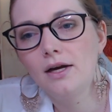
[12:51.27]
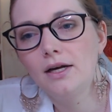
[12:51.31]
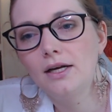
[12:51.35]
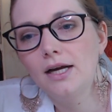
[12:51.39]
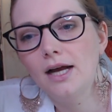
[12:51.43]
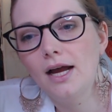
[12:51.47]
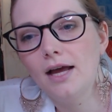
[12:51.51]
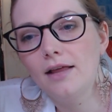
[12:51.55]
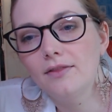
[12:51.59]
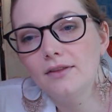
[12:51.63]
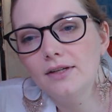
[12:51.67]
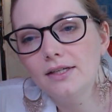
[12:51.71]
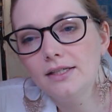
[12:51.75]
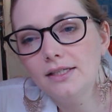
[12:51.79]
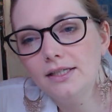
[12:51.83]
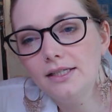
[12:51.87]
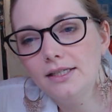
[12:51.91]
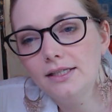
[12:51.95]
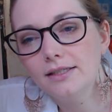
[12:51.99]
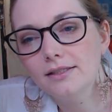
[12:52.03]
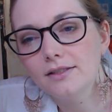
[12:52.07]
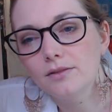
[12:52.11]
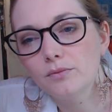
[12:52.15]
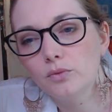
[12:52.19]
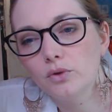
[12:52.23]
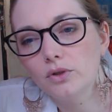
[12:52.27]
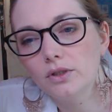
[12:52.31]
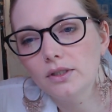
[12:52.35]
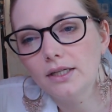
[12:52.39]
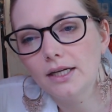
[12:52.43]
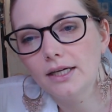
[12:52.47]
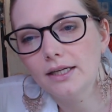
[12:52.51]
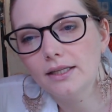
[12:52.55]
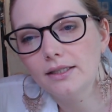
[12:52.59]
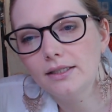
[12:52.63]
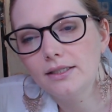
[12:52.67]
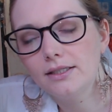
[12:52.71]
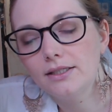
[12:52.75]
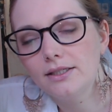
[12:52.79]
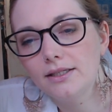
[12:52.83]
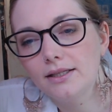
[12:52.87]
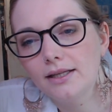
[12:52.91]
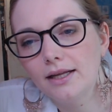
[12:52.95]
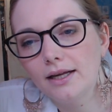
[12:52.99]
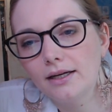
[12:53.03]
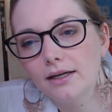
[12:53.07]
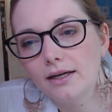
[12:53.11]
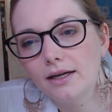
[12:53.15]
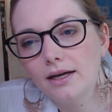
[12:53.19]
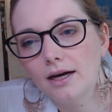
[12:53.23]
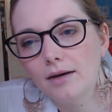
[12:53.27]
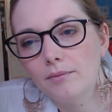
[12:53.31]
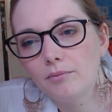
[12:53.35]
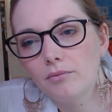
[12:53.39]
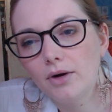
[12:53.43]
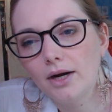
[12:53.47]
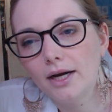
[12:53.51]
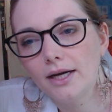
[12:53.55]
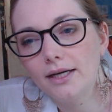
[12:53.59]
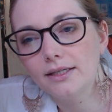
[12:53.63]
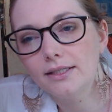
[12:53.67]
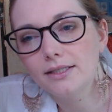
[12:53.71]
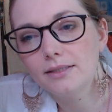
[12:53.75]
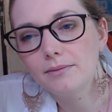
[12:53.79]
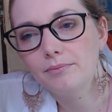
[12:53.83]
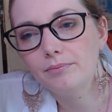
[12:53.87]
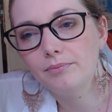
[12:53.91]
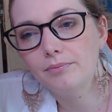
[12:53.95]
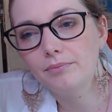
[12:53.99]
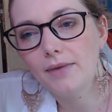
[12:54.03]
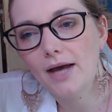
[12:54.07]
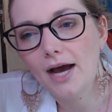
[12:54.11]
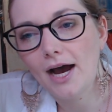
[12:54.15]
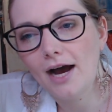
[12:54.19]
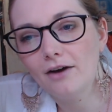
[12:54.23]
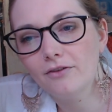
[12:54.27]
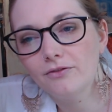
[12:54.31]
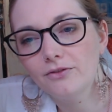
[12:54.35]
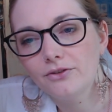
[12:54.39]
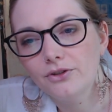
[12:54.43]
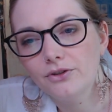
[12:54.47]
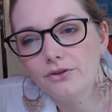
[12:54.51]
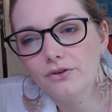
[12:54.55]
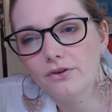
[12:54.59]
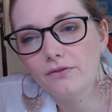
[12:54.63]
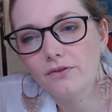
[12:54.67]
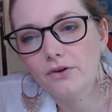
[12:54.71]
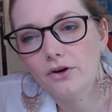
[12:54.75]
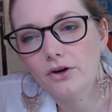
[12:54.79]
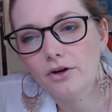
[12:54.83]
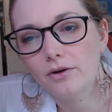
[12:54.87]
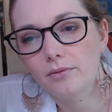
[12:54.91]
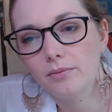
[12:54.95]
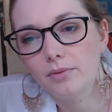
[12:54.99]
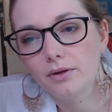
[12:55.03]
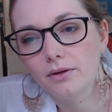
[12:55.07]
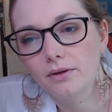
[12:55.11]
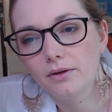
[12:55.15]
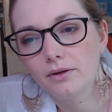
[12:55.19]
And the nie is more likely to then come right after the verb